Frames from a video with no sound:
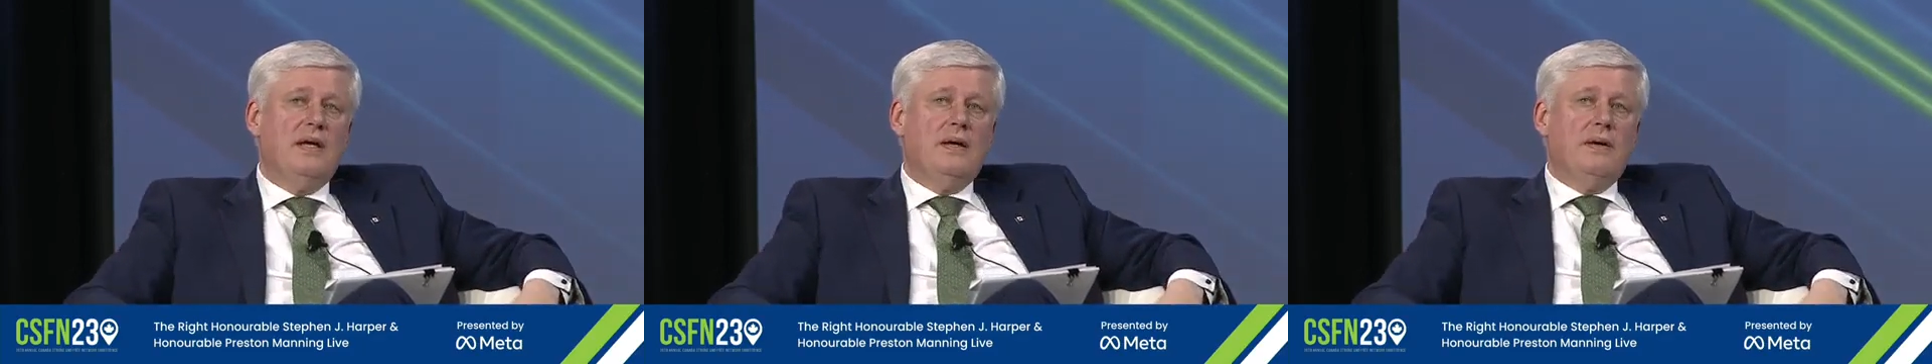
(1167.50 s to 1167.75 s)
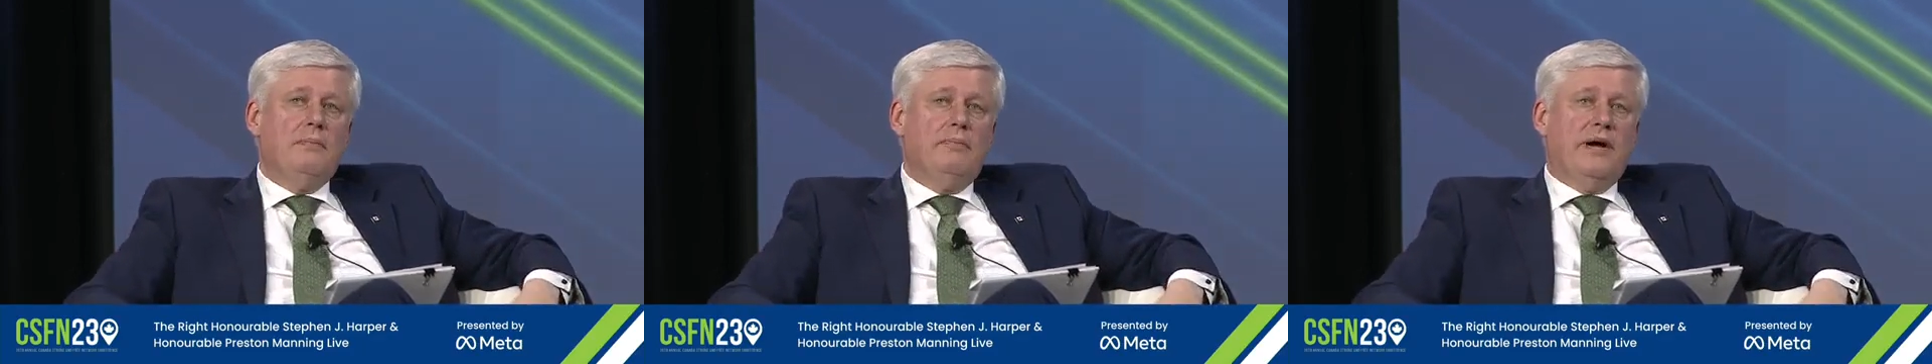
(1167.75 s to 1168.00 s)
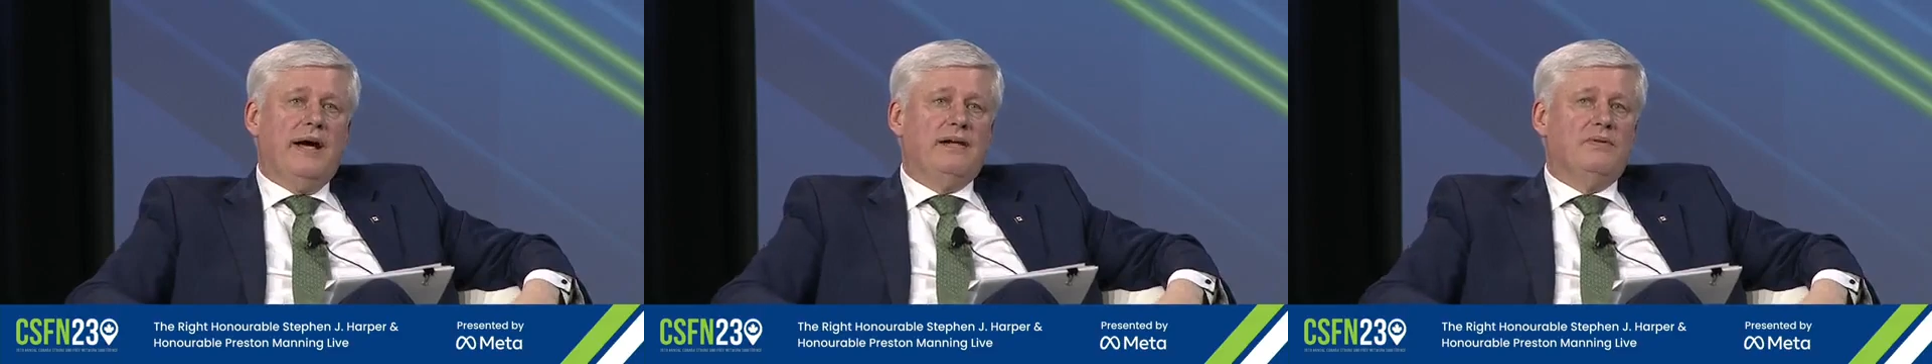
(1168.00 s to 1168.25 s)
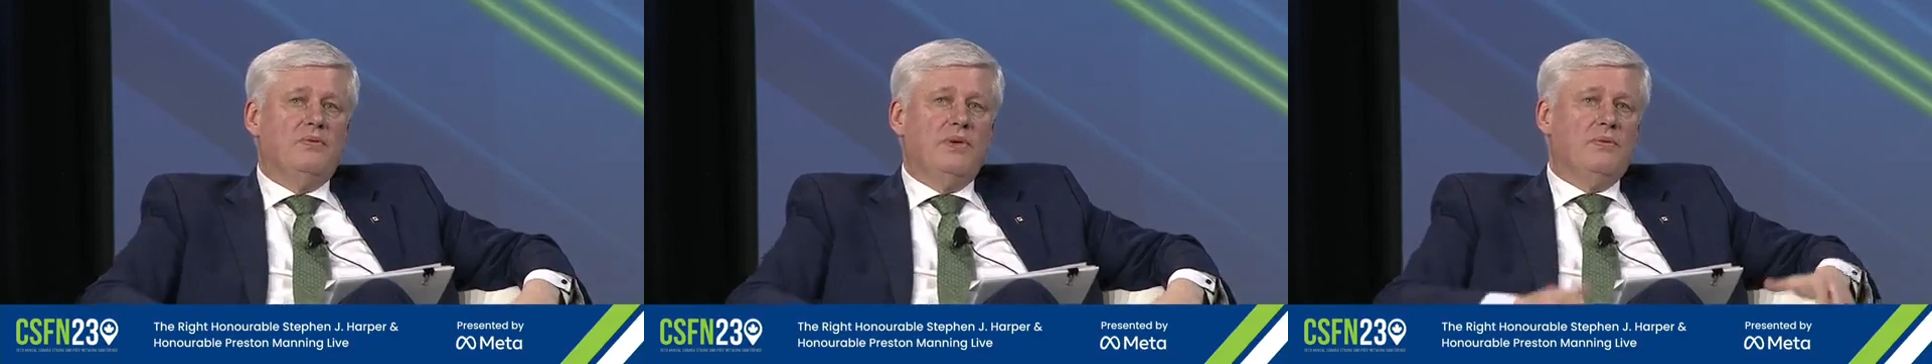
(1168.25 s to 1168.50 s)

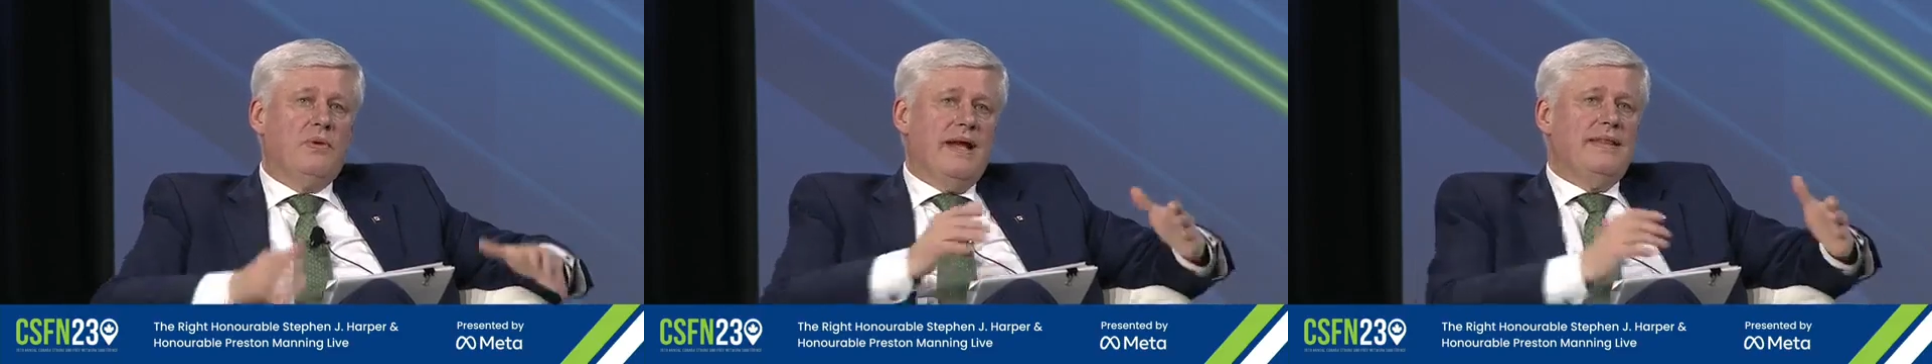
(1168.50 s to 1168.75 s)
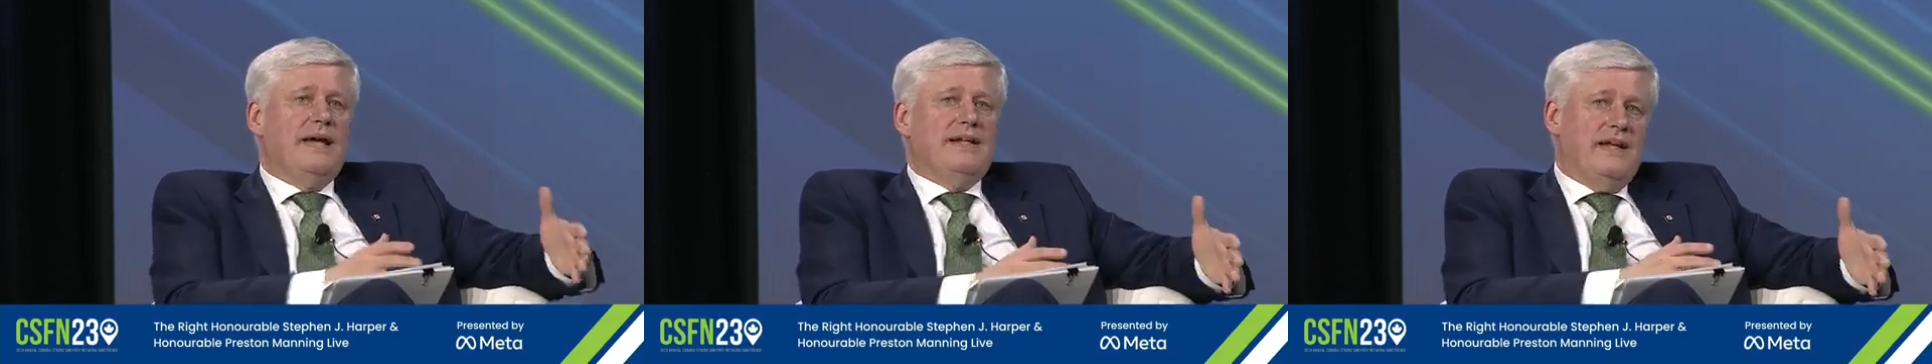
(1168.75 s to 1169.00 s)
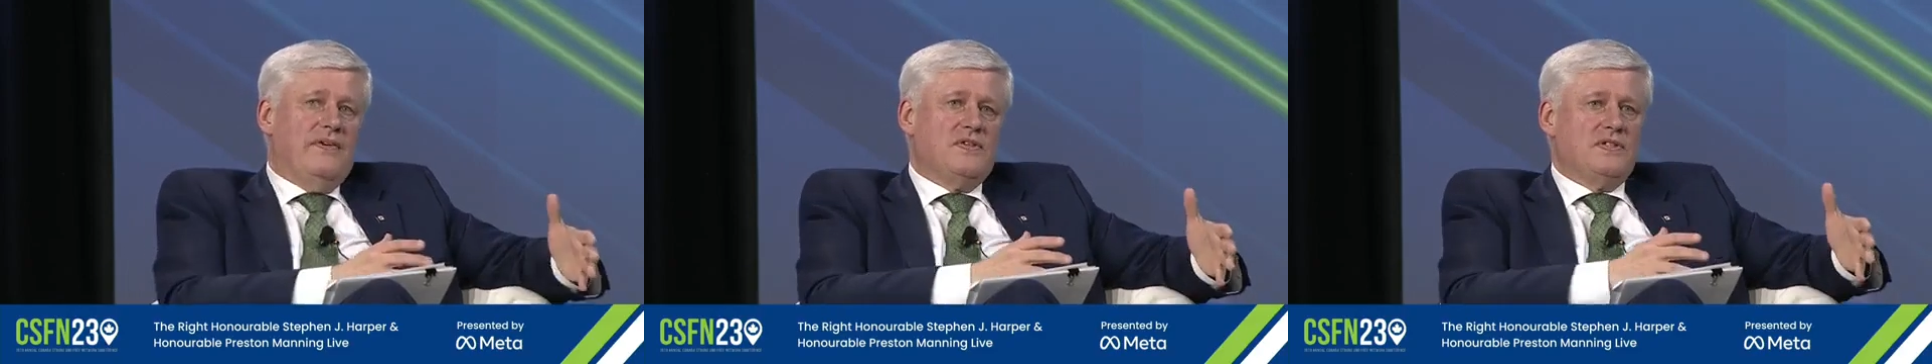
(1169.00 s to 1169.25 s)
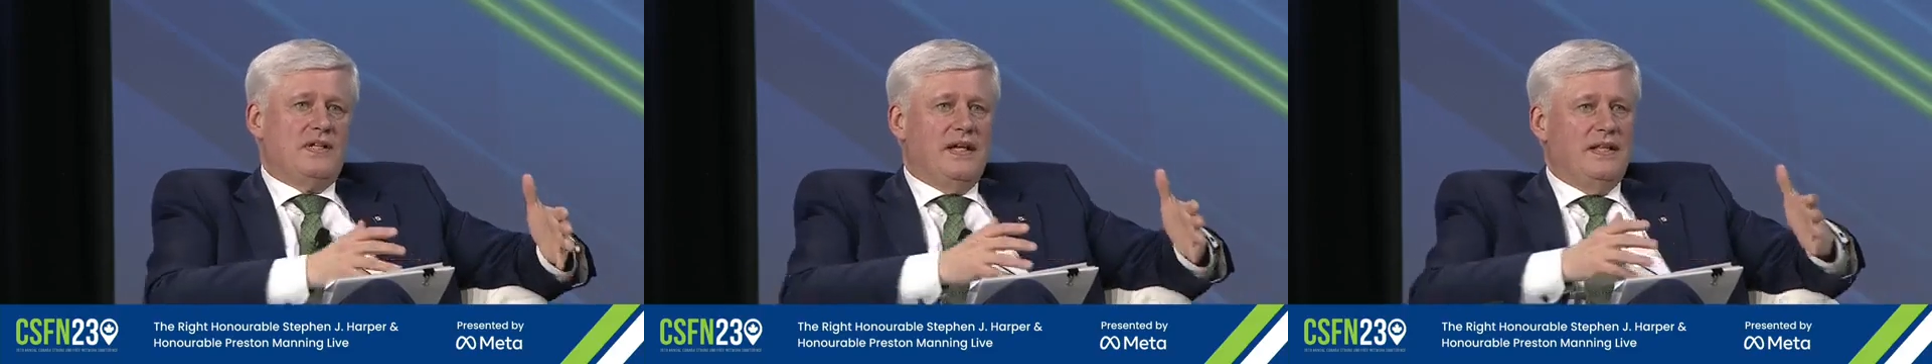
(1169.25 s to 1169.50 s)
But we ran that deficit,